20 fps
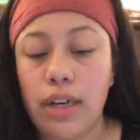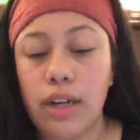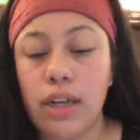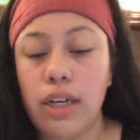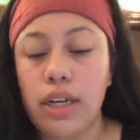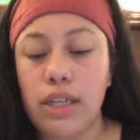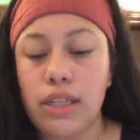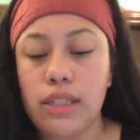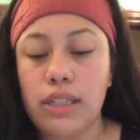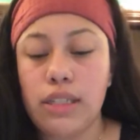
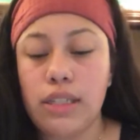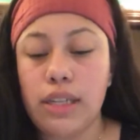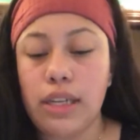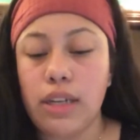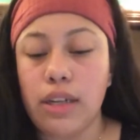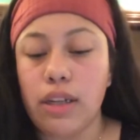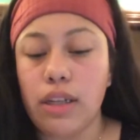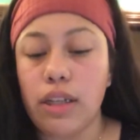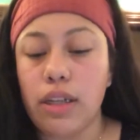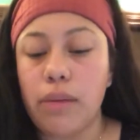
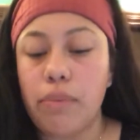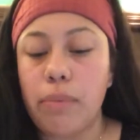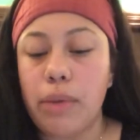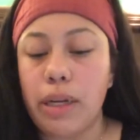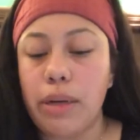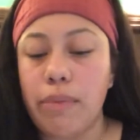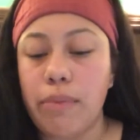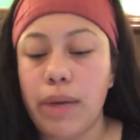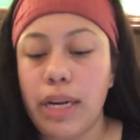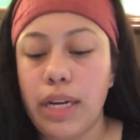unnecessarily, but
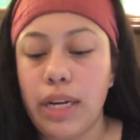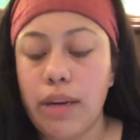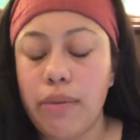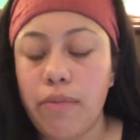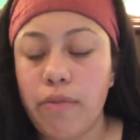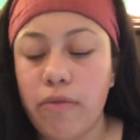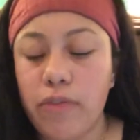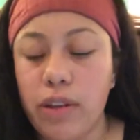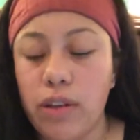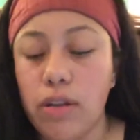it made him
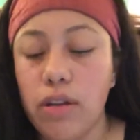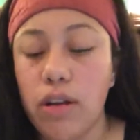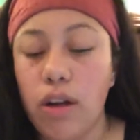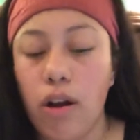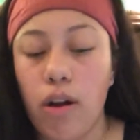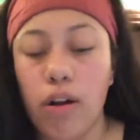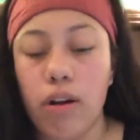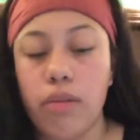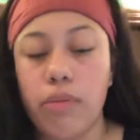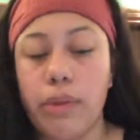feel
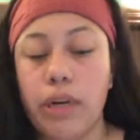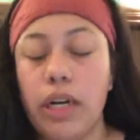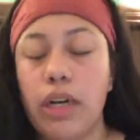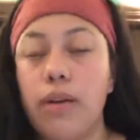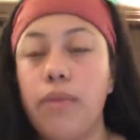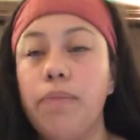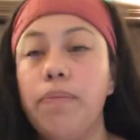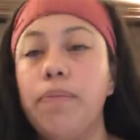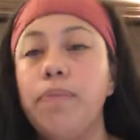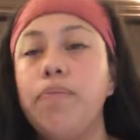calmer.
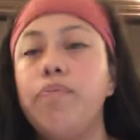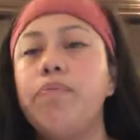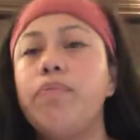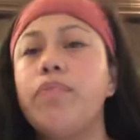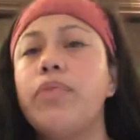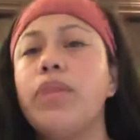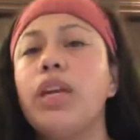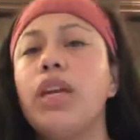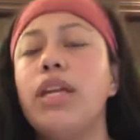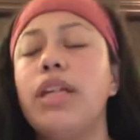
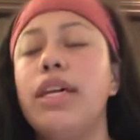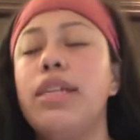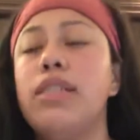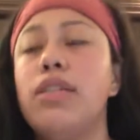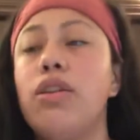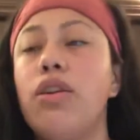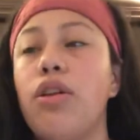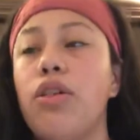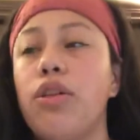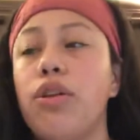That's
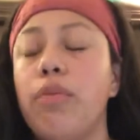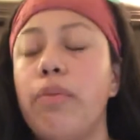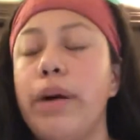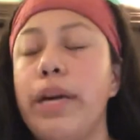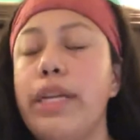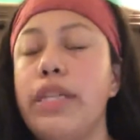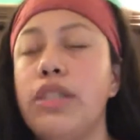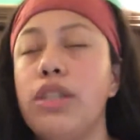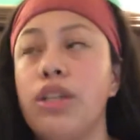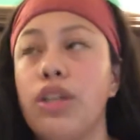another
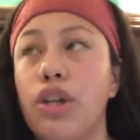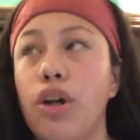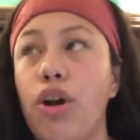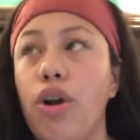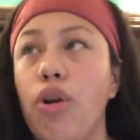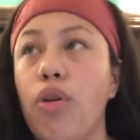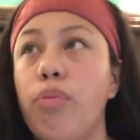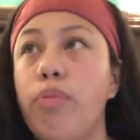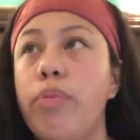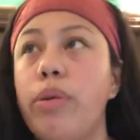way to
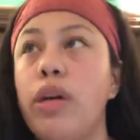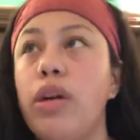cope.